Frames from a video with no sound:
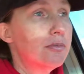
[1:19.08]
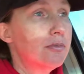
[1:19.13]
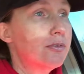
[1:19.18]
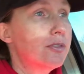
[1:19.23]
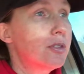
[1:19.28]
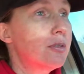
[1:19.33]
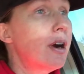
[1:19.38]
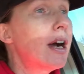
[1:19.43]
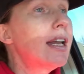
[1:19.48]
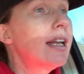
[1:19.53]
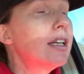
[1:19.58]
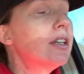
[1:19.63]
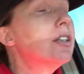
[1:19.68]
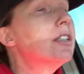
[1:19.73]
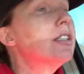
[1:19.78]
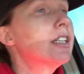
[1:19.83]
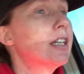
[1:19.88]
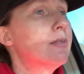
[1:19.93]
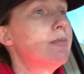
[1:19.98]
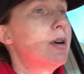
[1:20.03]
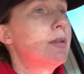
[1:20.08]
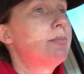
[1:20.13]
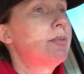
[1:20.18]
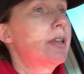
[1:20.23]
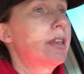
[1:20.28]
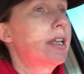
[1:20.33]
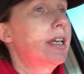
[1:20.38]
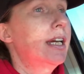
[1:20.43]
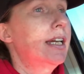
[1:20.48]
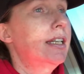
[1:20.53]
one, I couldn't come up
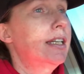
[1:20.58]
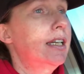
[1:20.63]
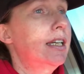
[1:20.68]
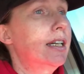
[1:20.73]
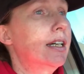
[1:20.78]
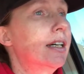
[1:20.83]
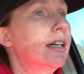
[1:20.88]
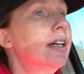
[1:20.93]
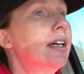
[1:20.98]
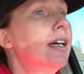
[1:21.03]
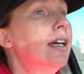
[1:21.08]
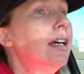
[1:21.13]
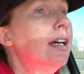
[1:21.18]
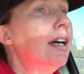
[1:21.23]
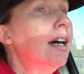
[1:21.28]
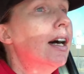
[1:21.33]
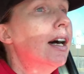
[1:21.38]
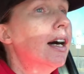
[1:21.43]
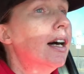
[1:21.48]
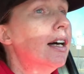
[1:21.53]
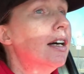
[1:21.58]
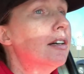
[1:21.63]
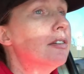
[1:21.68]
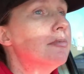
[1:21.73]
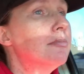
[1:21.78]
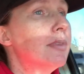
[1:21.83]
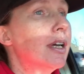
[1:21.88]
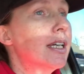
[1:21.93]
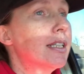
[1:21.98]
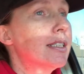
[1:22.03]
with an idea.
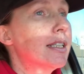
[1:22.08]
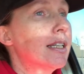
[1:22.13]
As